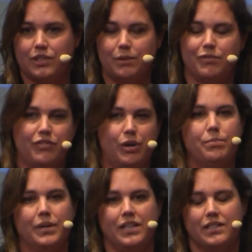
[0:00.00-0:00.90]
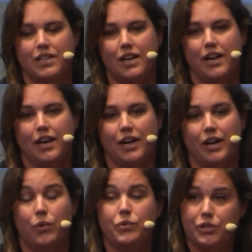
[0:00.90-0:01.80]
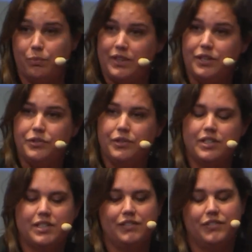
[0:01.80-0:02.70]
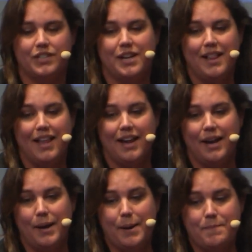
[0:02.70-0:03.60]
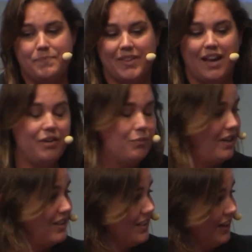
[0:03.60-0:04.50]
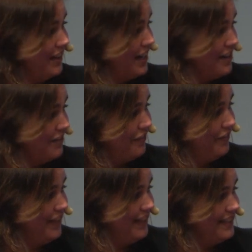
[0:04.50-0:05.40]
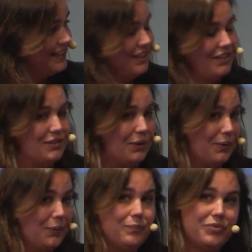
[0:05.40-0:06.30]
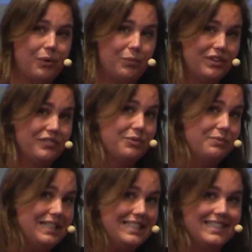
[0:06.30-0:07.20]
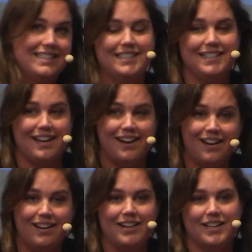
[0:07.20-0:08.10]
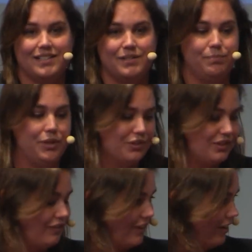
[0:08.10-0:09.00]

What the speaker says: type of companies also with alternatives. And we are starting in feed. So one of the reasons there is because of our